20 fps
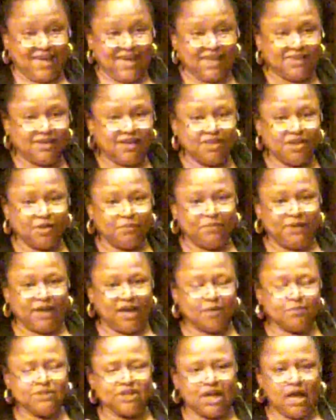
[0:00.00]
And then there
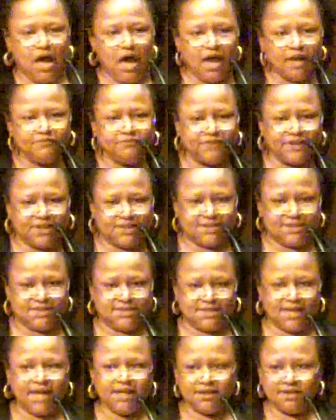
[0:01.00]
becomes a conflict
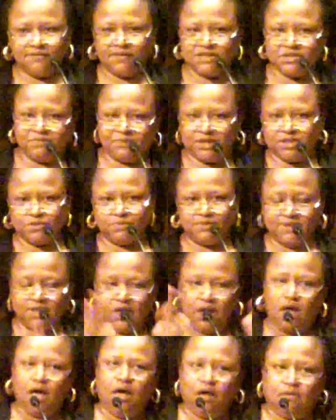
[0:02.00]
inside of us because we
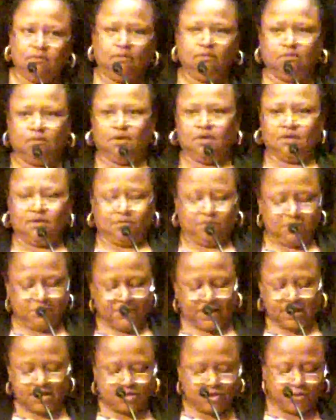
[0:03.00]
think, oh, what
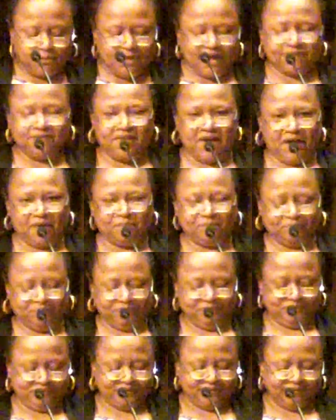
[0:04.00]
am I going to do about that?
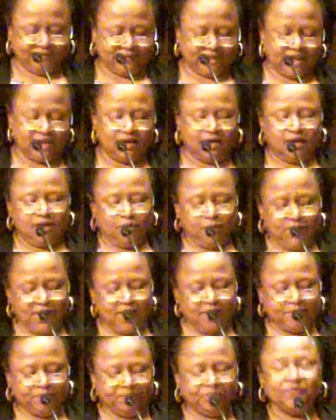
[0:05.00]

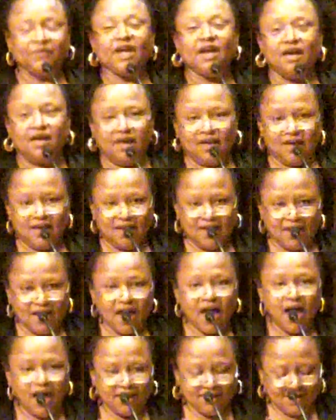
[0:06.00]
Well,
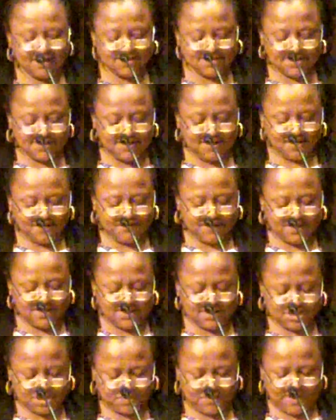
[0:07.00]
I like to think of it
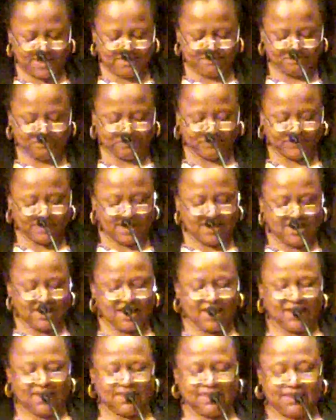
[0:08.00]
in this way.
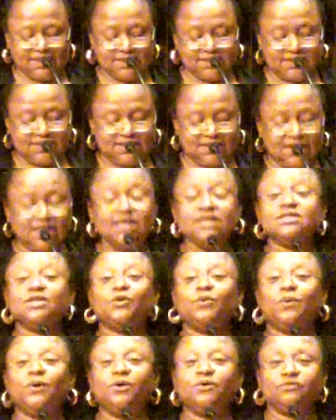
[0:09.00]
This is
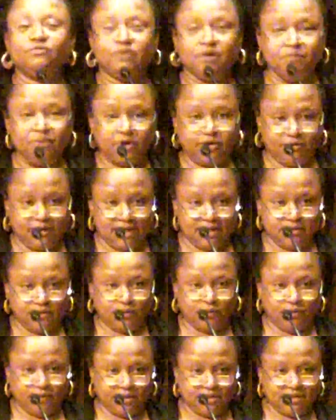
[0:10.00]
a quote from the
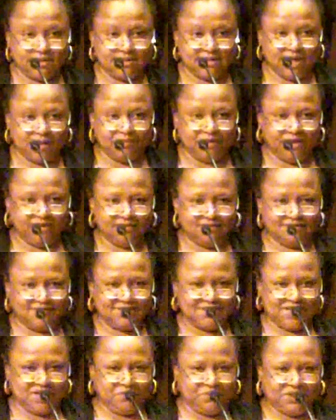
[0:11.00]
great Gordon Sumner.
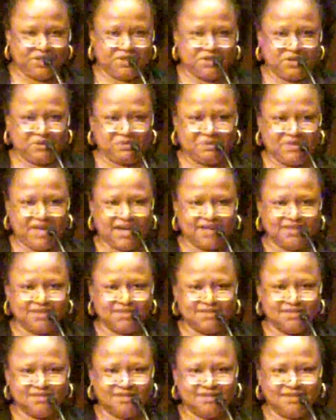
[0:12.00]
Does anybody know who that
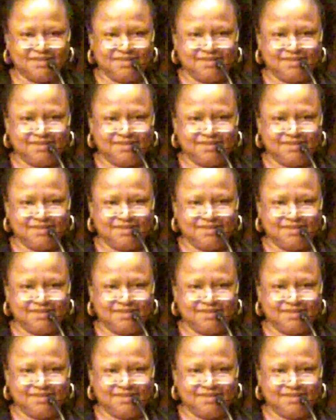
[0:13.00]
is?